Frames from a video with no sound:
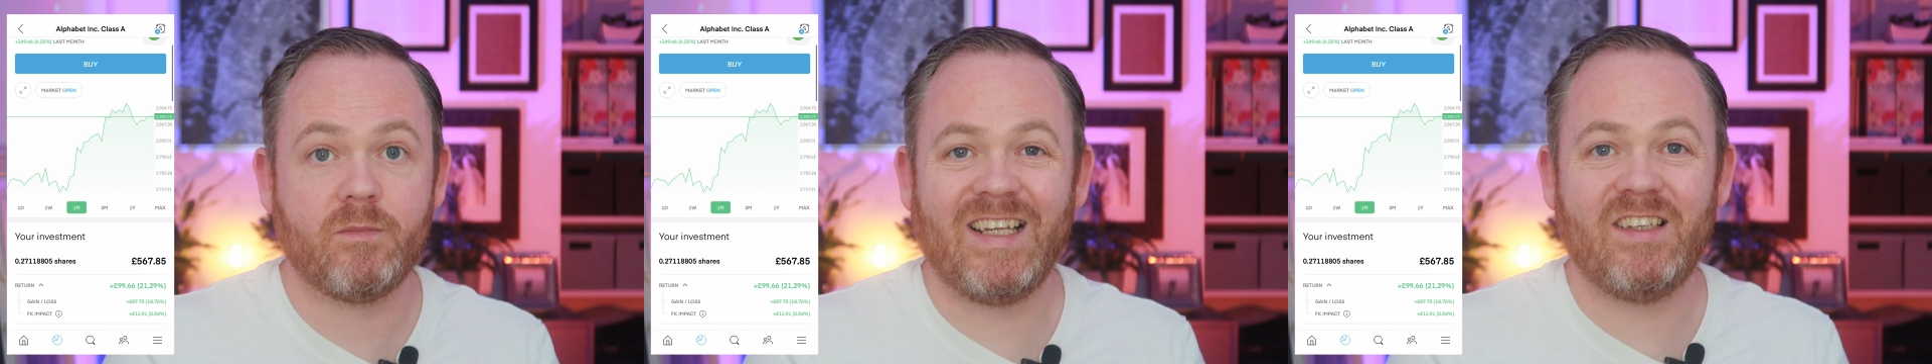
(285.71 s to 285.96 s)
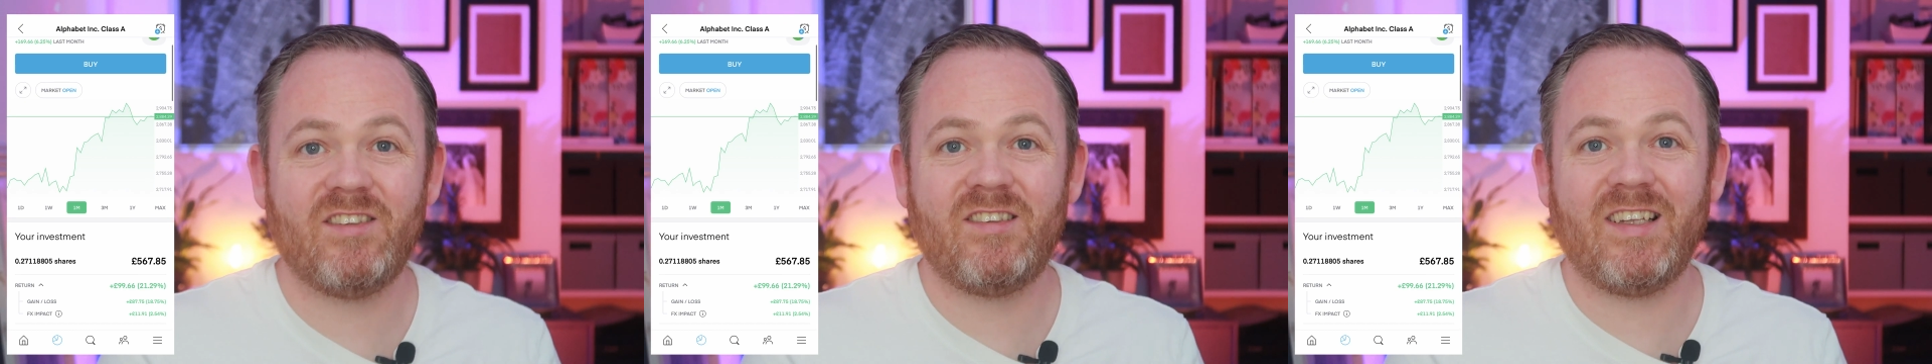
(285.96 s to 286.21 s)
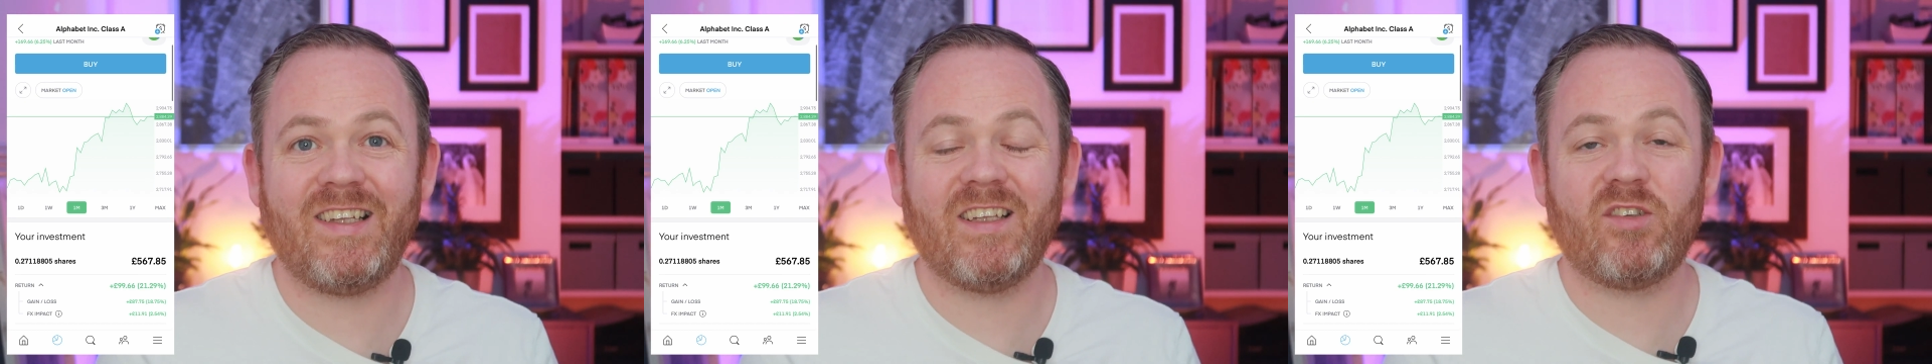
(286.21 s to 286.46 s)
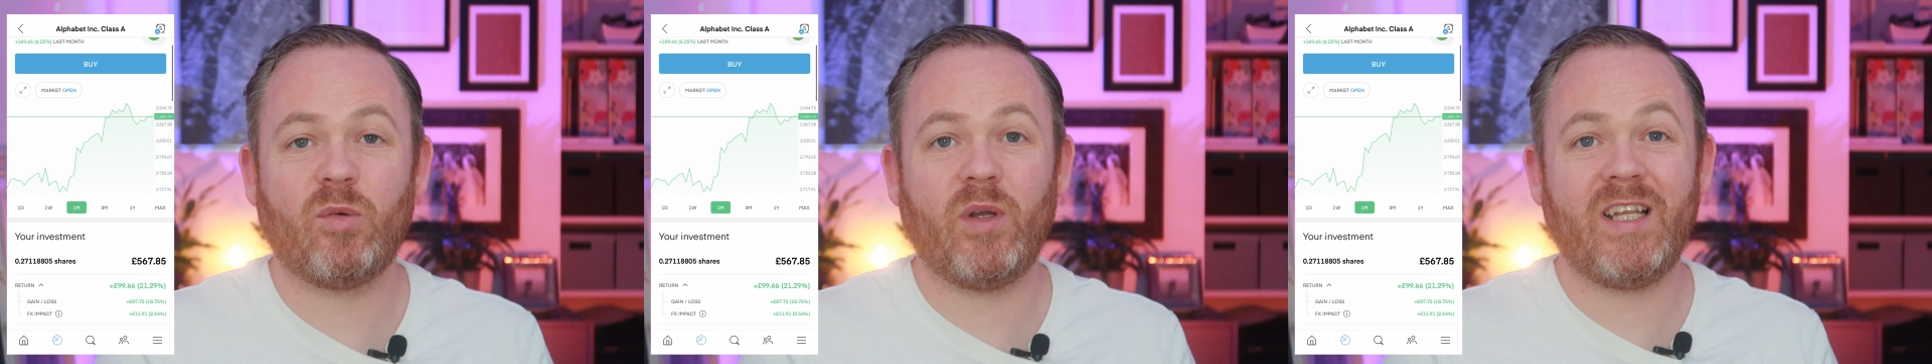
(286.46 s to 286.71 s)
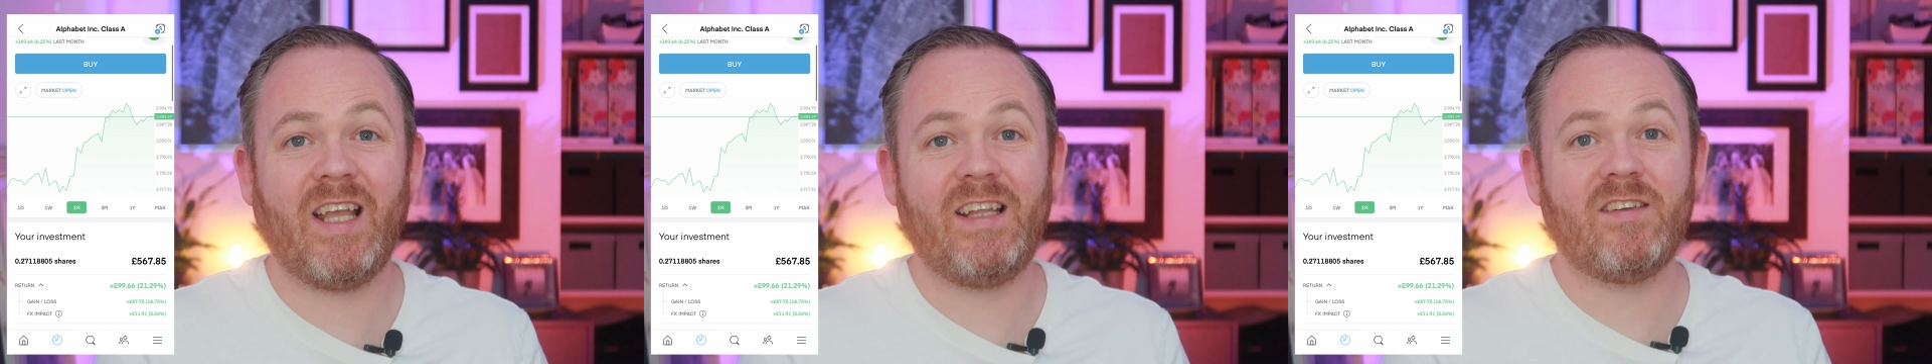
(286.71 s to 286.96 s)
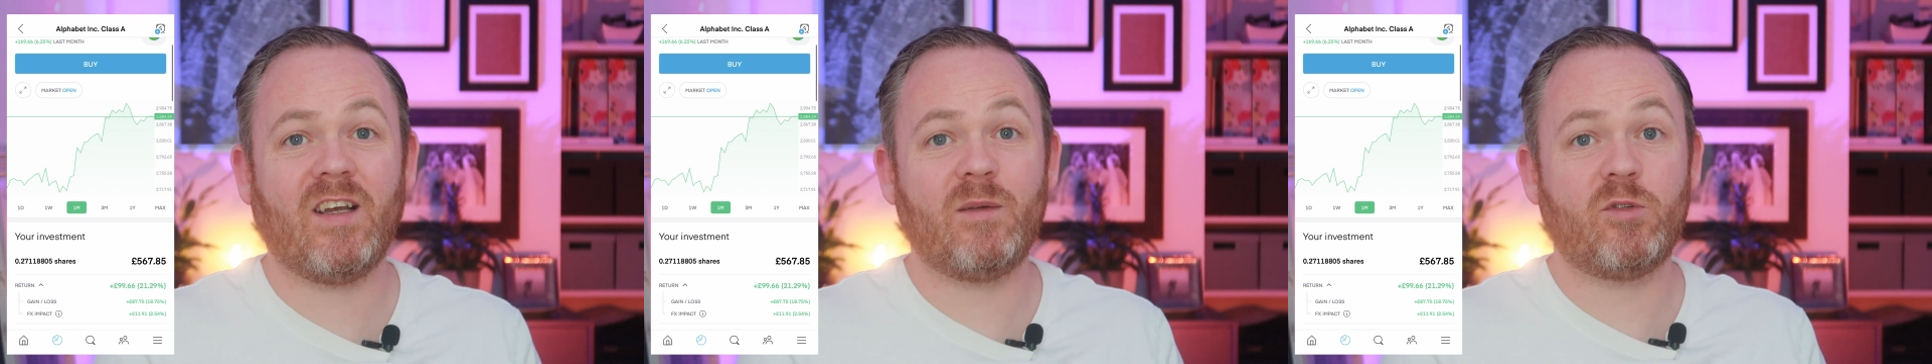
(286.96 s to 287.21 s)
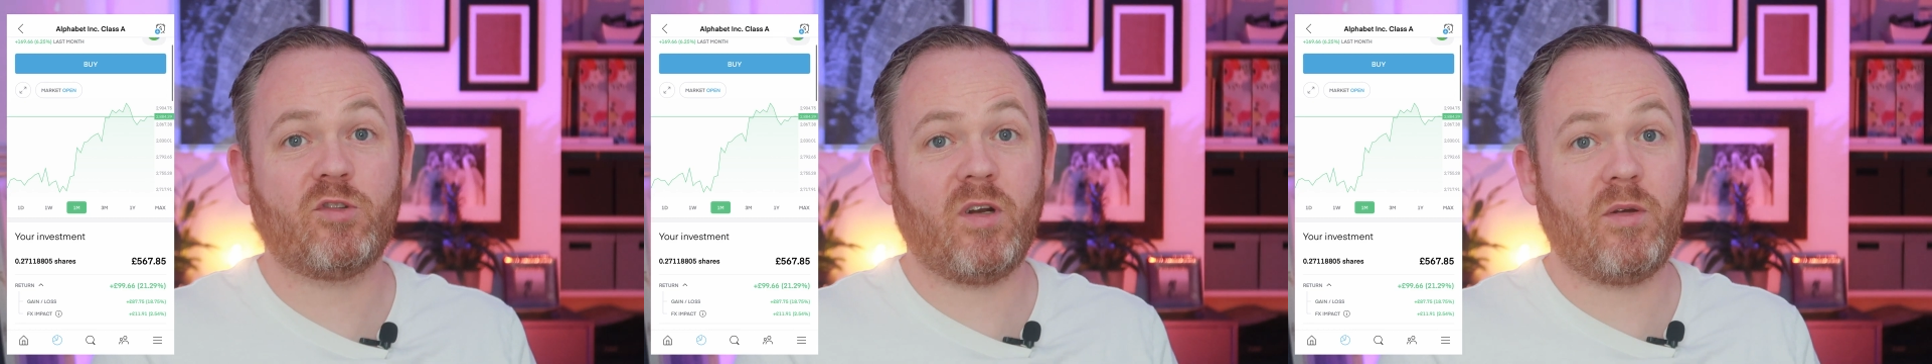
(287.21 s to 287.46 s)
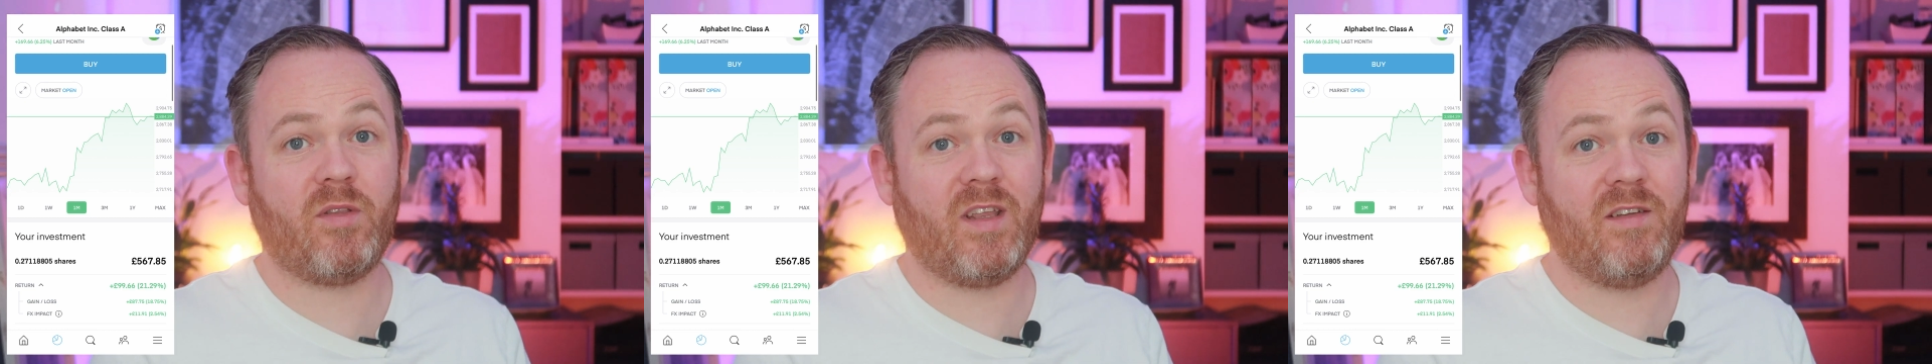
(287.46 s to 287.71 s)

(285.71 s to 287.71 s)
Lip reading: and it is sitting at 28 times growth,